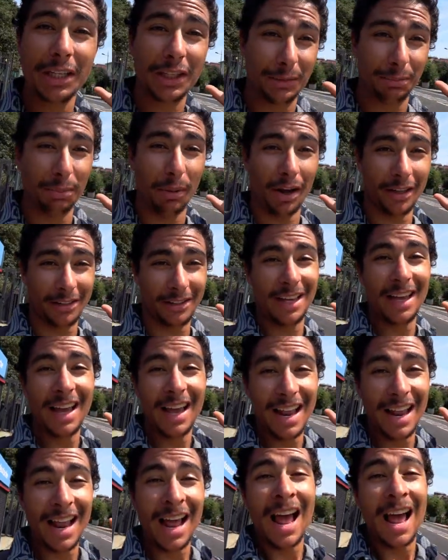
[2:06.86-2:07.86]
spots
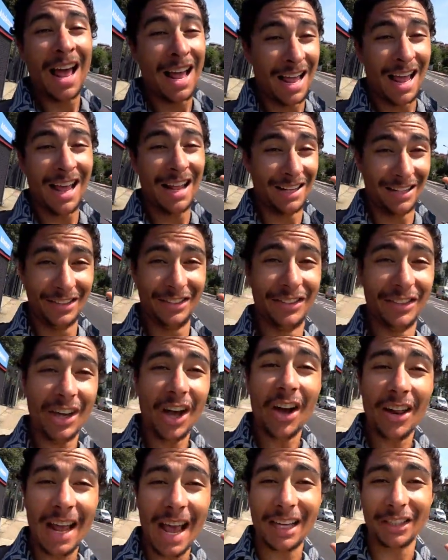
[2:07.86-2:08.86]

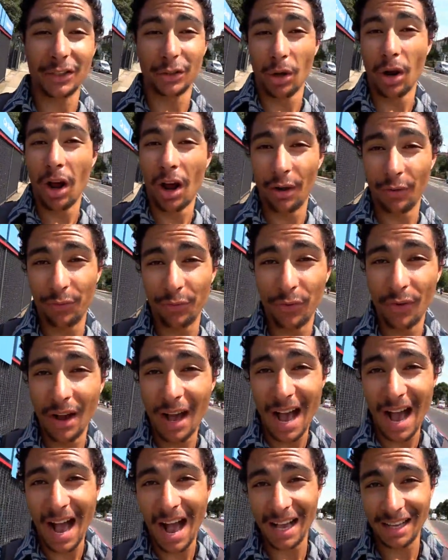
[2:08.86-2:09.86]
not as rough
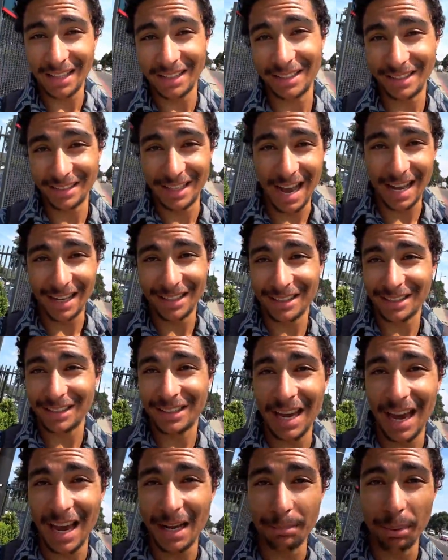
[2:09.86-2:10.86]
as that
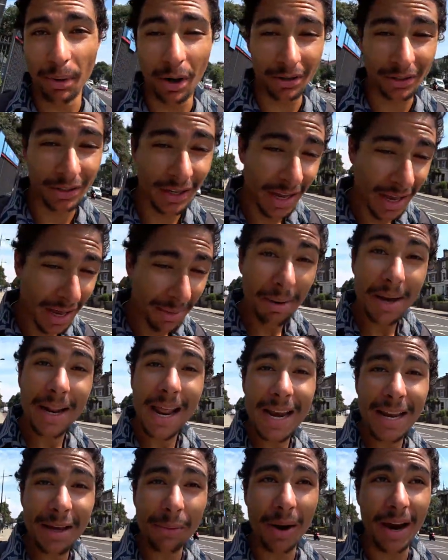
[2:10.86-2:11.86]
skate park. But
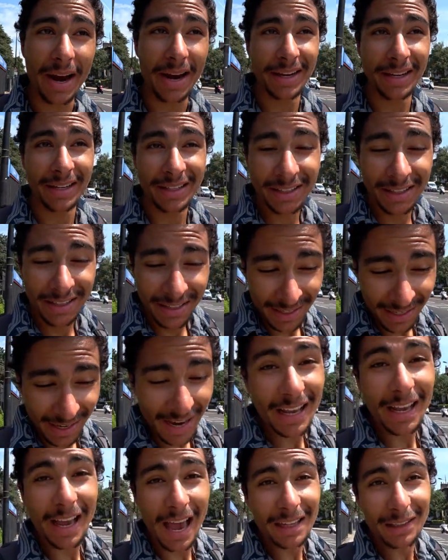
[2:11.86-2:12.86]
anyway,
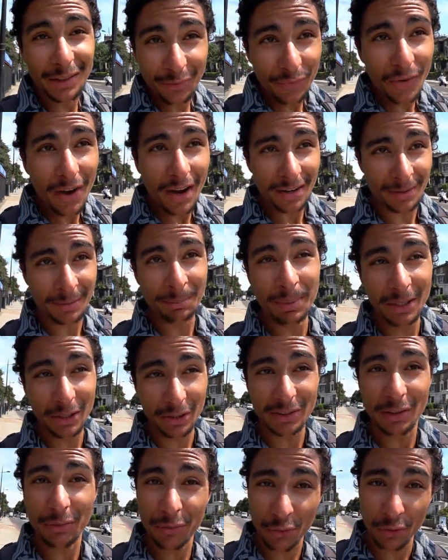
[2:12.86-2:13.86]
it's fun
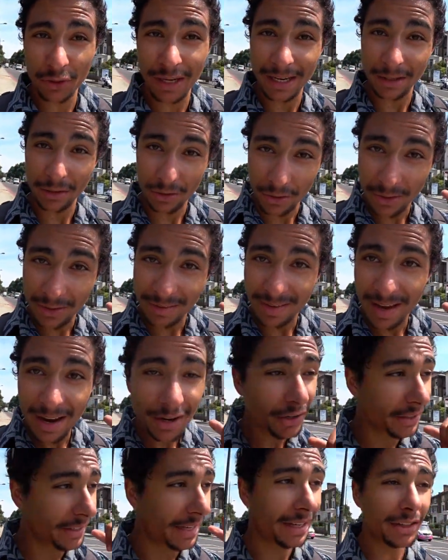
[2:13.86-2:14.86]
because if you can do it
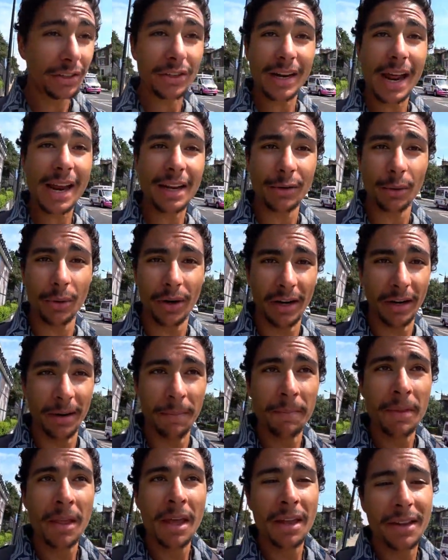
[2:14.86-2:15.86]
there, you can do it anywhere.
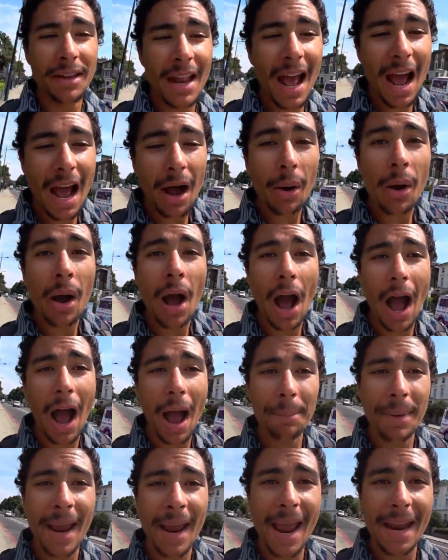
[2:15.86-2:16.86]
Now,
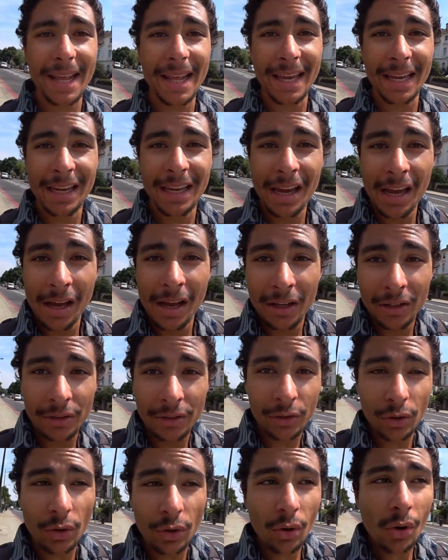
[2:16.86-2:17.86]
I'm heading
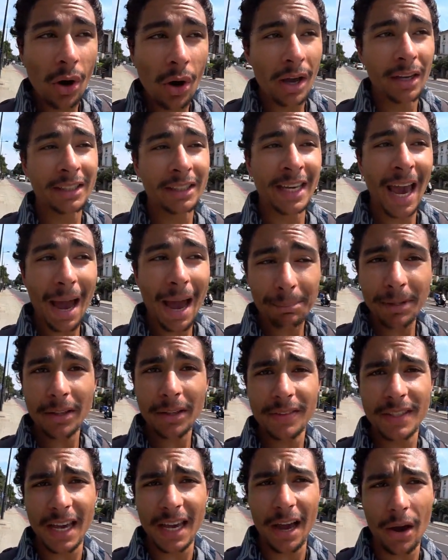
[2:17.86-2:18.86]
to
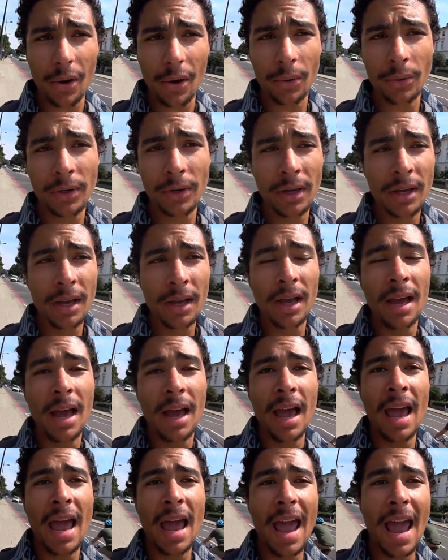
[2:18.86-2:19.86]
Camden Town
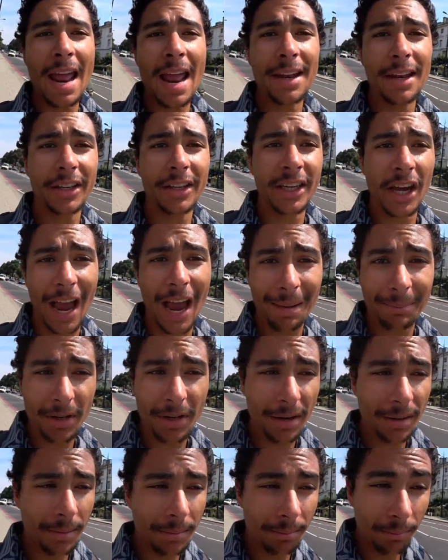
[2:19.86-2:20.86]
and the
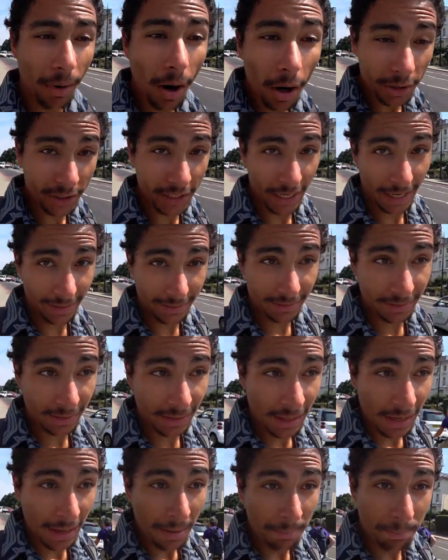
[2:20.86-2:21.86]
Camden Market,
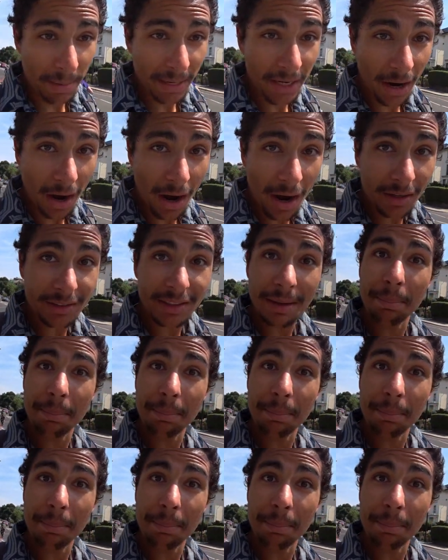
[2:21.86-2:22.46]
because